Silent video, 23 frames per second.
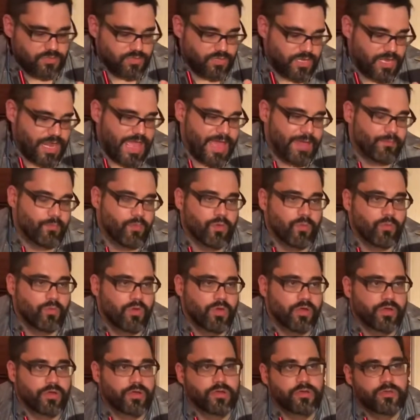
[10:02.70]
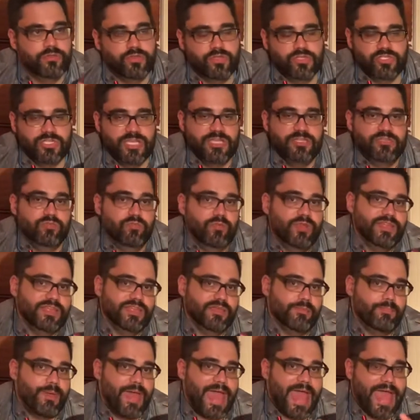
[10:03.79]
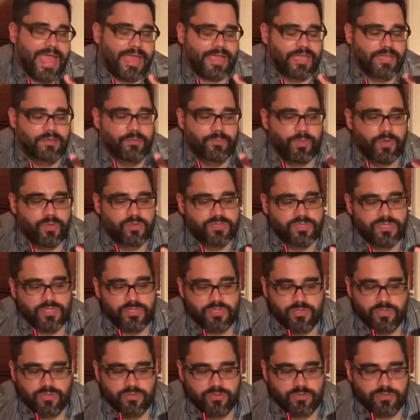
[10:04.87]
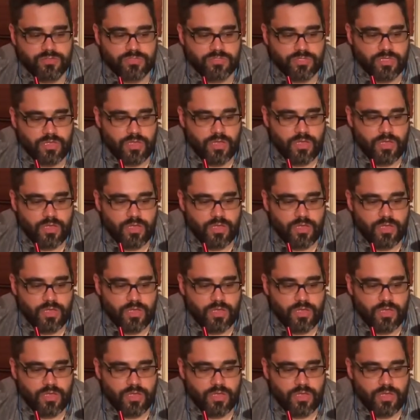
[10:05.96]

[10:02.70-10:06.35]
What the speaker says: you can add more water, you can change the way that you pack and the bowls that you use.